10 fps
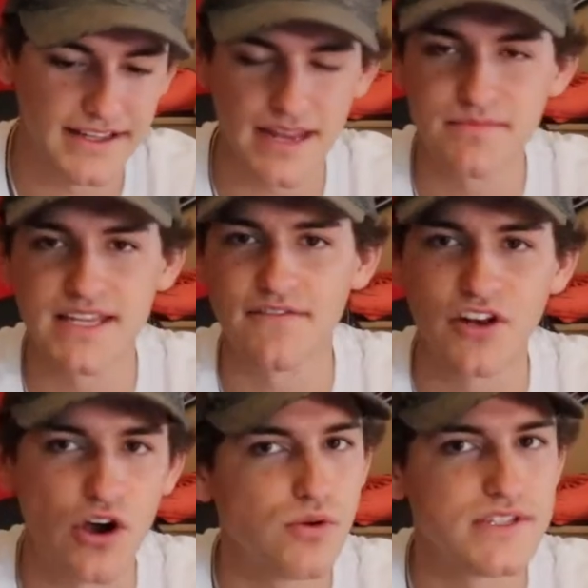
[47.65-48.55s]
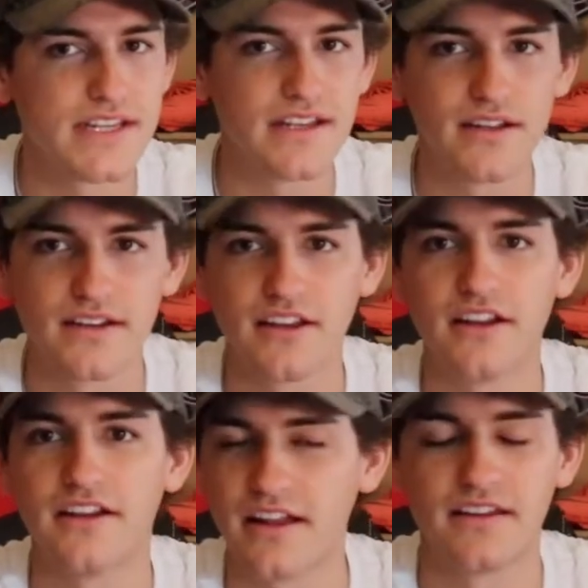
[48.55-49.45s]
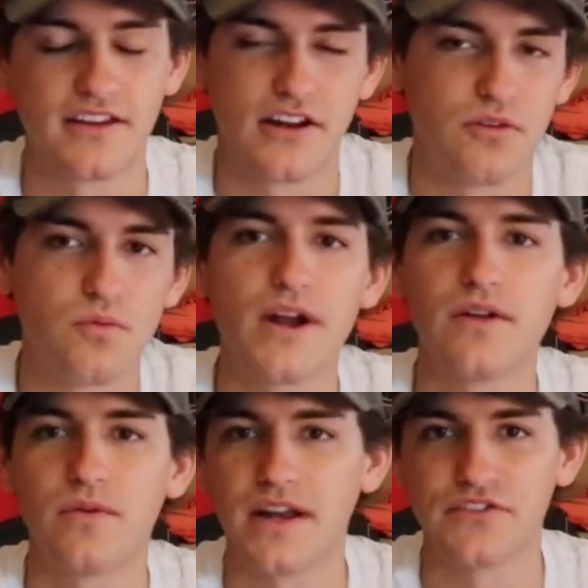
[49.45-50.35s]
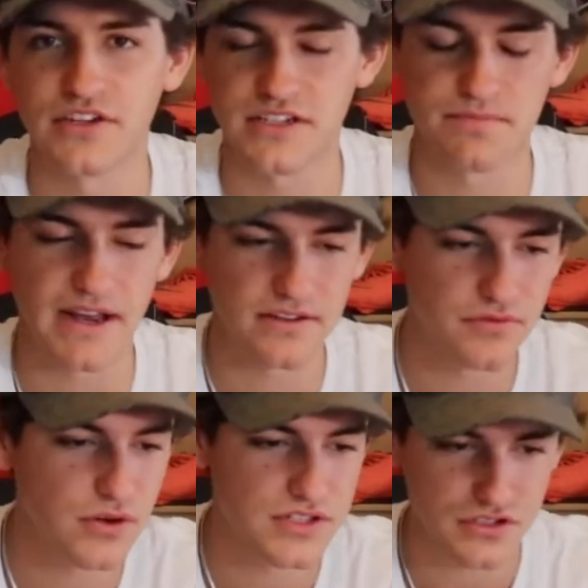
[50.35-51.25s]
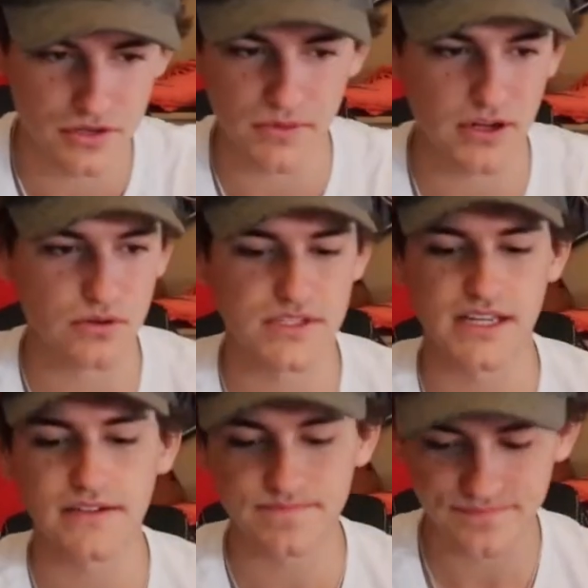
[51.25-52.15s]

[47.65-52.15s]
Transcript: Game 7 OT, and what else do you expect? Of course, there's going to be an OT